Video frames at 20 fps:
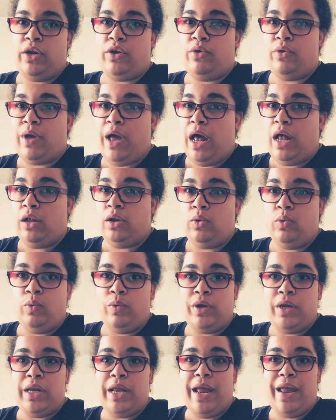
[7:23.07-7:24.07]
They do
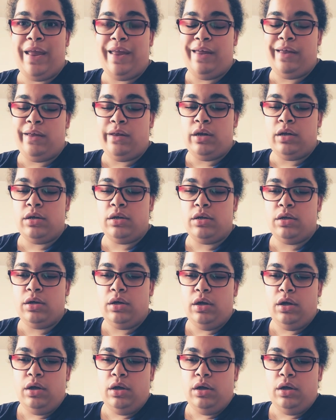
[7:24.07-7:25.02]
Halloween and